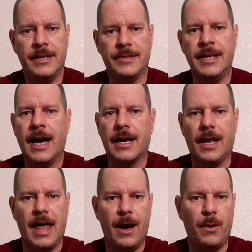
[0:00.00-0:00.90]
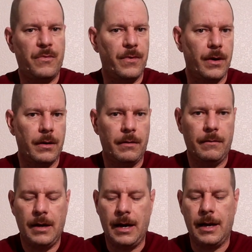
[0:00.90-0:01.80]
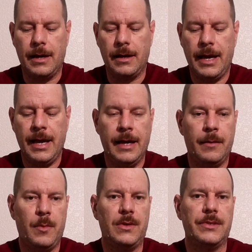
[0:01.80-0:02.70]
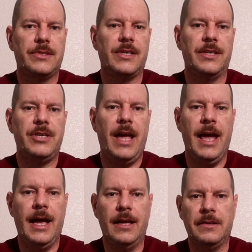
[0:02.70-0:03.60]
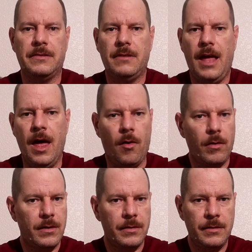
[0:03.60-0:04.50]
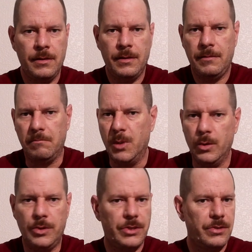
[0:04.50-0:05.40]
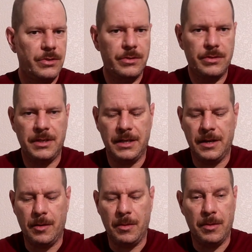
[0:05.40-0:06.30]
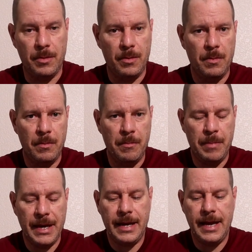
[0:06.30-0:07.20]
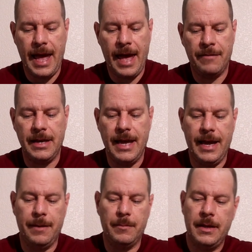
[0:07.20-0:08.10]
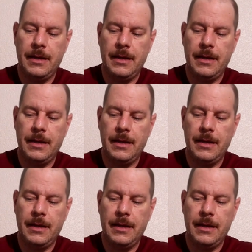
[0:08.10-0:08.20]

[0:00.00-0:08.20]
is not allowed for animals such as elk, moose, big, heavy game.